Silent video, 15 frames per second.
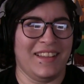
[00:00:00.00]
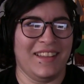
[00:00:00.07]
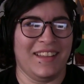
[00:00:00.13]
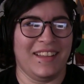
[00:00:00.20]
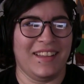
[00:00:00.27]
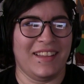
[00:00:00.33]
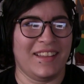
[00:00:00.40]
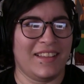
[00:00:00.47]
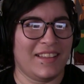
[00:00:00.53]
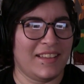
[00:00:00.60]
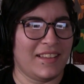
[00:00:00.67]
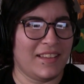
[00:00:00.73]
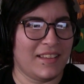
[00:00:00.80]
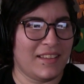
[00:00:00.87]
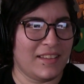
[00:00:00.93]

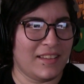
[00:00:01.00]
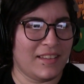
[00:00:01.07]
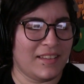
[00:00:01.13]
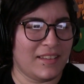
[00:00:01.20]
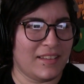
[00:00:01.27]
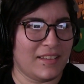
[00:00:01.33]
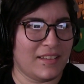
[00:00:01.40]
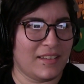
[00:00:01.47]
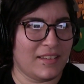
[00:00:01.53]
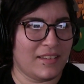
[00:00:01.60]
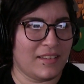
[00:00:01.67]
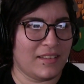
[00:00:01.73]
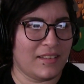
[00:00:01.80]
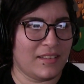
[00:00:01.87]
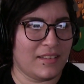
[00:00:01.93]

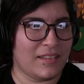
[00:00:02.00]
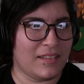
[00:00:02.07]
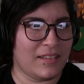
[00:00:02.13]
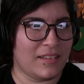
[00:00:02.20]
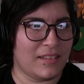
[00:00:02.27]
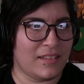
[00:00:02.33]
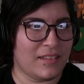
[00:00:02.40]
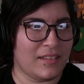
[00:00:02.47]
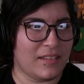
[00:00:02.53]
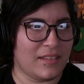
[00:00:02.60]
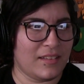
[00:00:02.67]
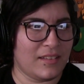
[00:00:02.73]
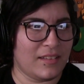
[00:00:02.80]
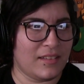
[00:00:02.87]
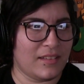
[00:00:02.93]

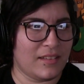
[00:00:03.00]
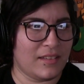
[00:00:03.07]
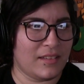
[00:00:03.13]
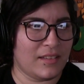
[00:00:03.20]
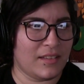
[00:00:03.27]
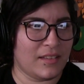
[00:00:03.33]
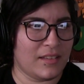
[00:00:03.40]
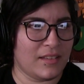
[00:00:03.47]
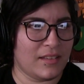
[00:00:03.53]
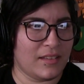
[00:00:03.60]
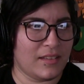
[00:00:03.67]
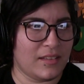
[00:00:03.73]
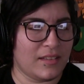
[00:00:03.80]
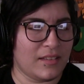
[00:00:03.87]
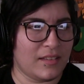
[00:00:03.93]

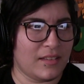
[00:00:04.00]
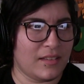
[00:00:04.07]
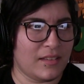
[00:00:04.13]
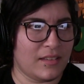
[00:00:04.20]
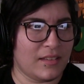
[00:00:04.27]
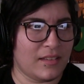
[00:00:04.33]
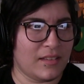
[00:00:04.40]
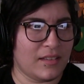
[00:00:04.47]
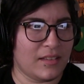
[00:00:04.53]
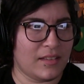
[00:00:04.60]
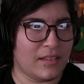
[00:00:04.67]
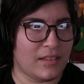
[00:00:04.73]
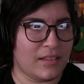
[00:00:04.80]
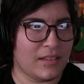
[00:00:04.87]
No one is speaking in this clip.